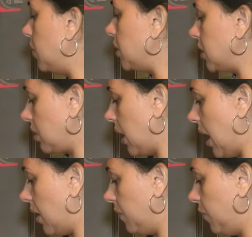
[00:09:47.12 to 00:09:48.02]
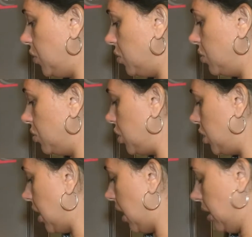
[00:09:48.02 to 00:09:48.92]
we're just going to add a few
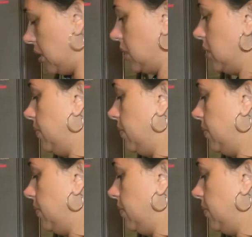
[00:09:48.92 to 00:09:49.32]
shakes